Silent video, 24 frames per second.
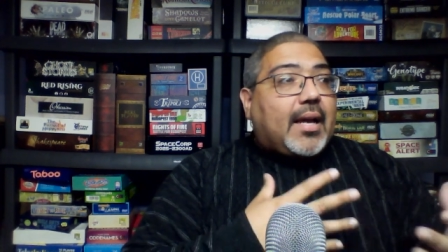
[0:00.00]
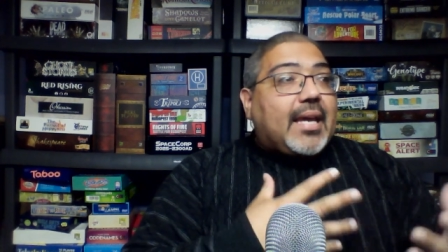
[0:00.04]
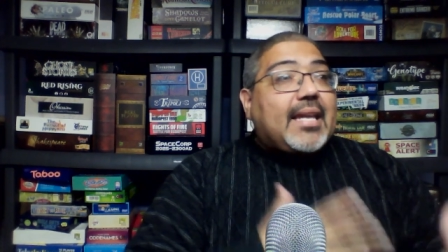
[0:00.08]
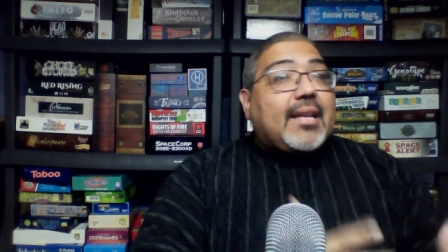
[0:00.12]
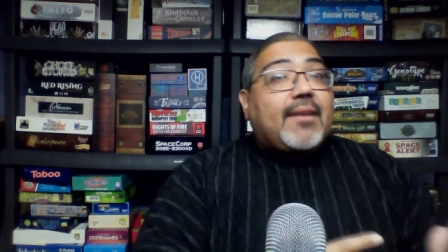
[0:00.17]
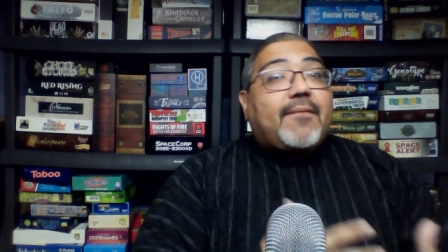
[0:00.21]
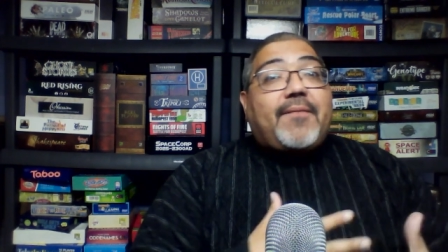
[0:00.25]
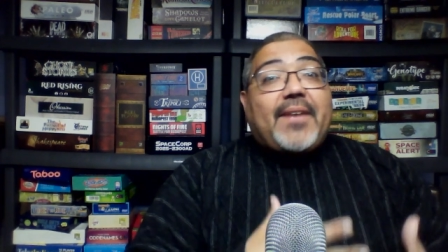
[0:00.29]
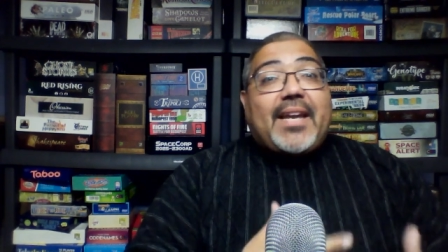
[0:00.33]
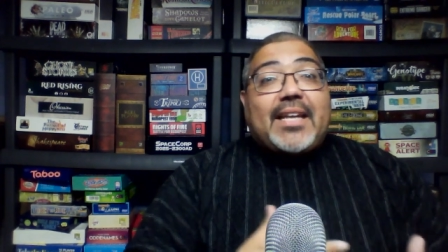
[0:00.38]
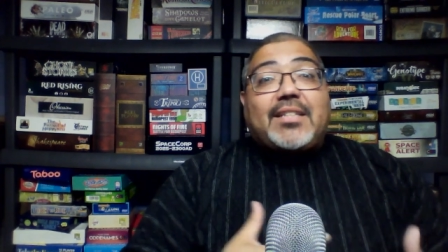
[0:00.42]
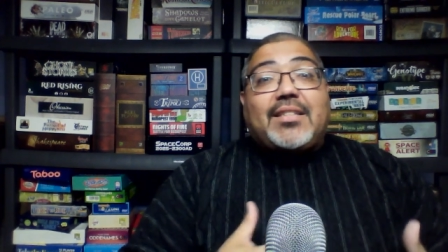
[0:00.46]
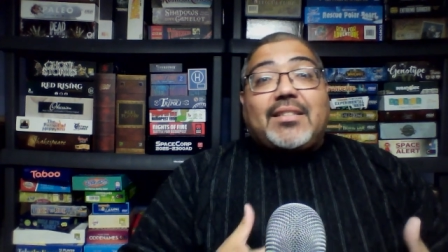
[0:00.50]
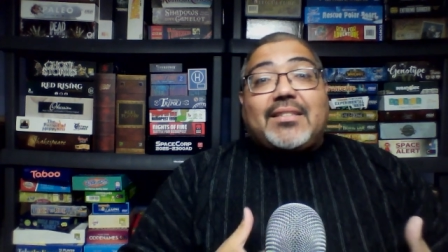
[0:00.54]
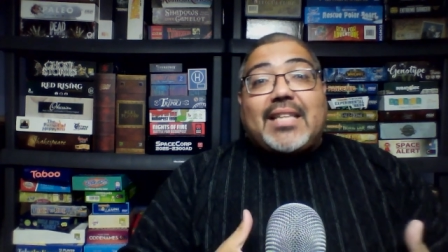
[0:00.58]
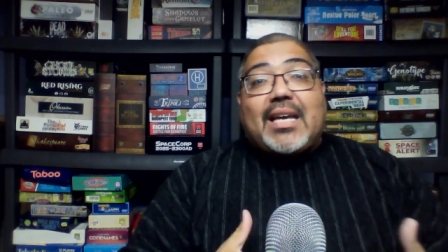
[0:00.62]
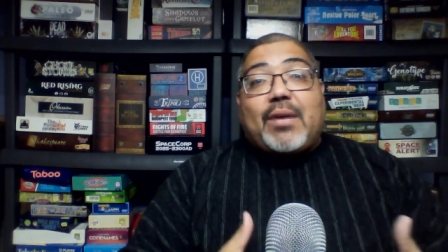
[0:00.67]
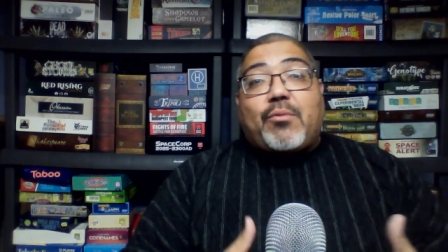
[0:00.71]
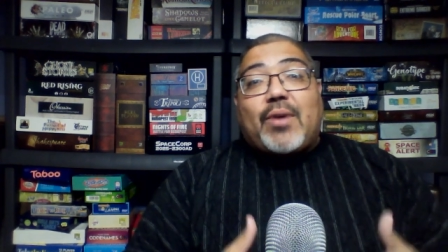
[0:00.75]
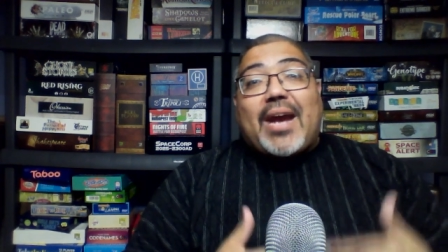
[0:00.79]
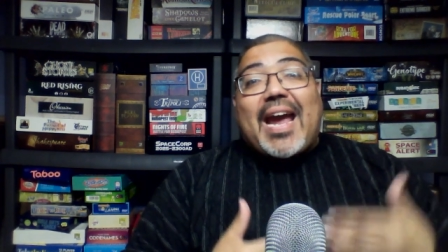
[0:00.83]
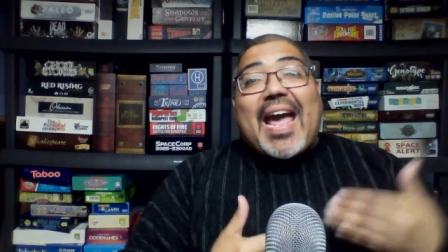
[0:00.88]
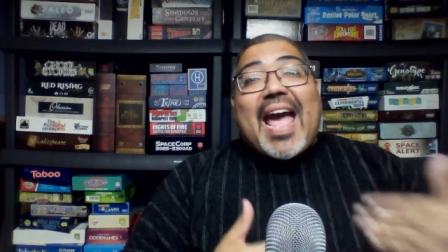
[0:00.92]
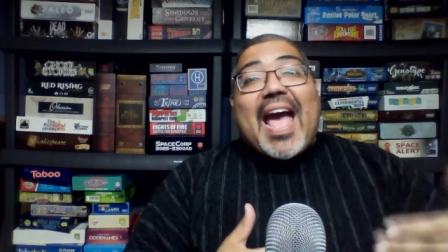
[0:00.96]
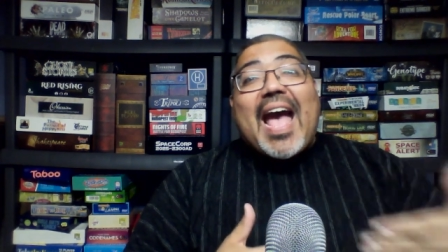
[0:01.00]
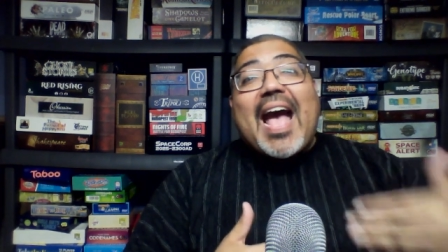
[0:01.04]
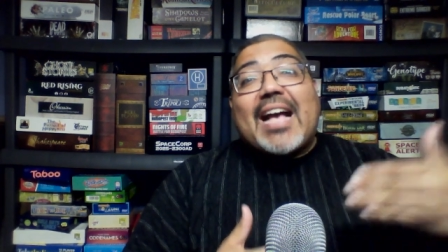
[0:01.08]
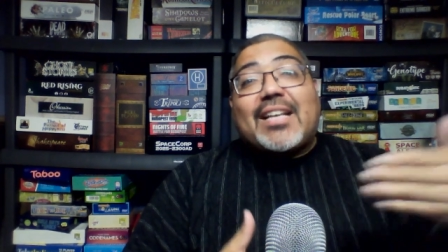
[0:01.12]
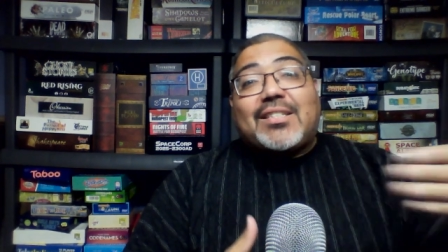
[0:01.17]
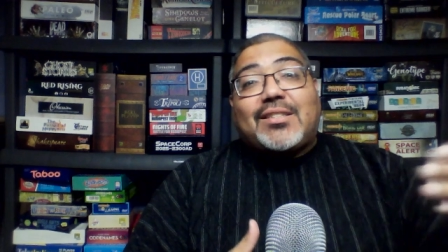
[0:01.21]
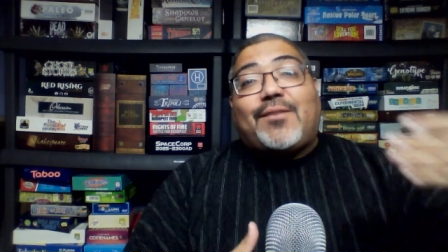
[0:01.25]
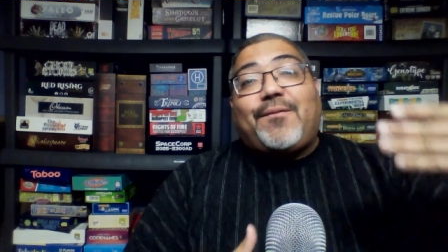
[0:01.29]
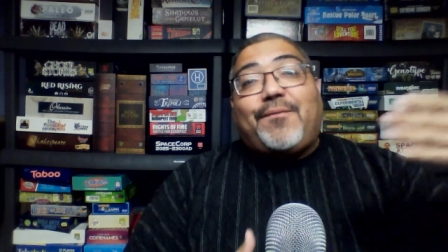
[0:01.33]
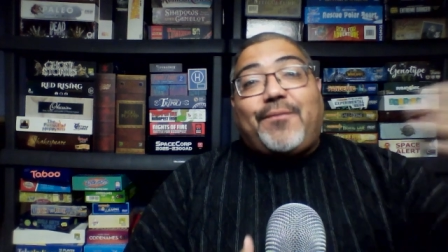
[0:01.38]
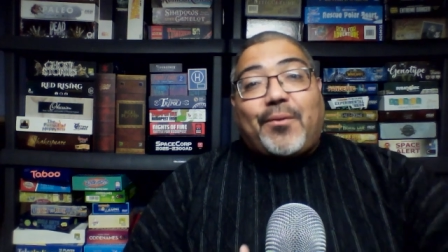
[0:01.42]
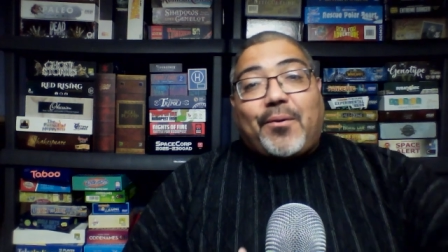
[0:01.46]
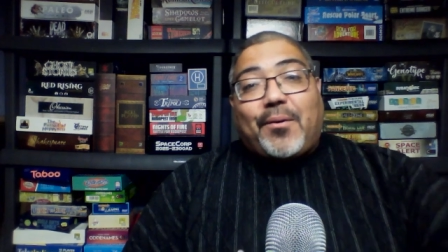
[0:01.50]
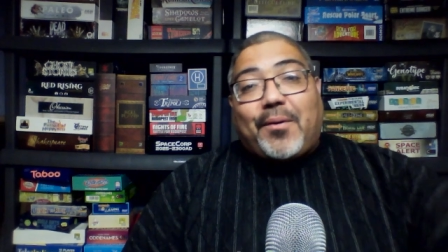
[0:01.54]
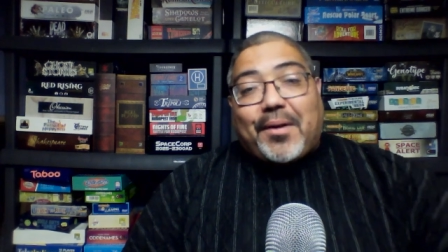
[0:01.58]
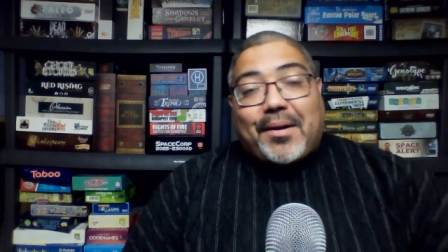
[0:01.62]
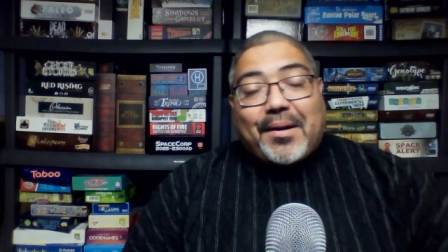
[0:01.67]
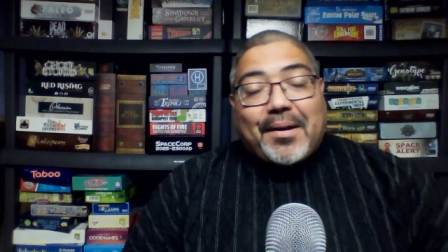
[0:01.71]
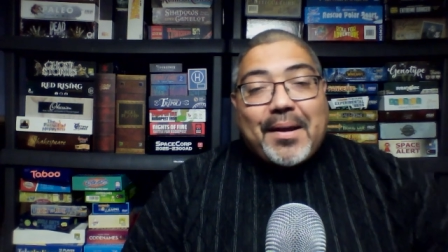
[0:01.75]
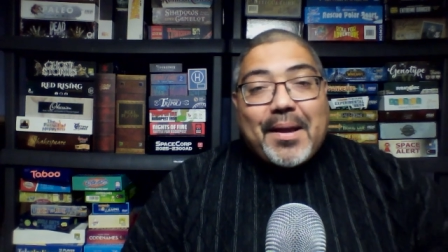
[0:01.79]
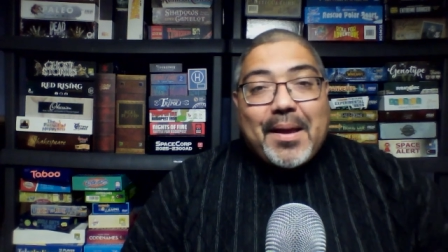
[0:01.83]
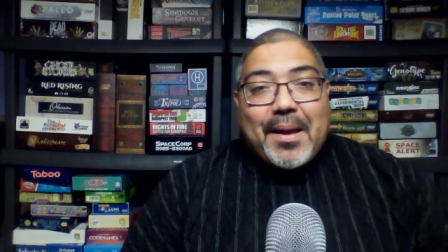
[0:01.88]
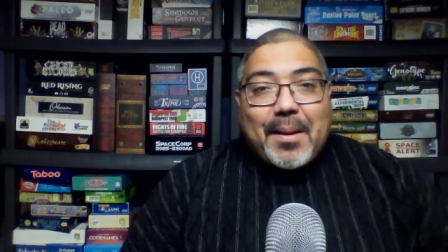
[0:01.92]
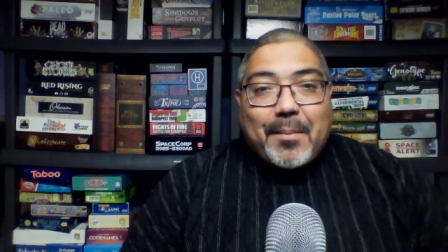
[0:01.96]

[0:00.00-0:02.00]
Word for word: innovations that were asked for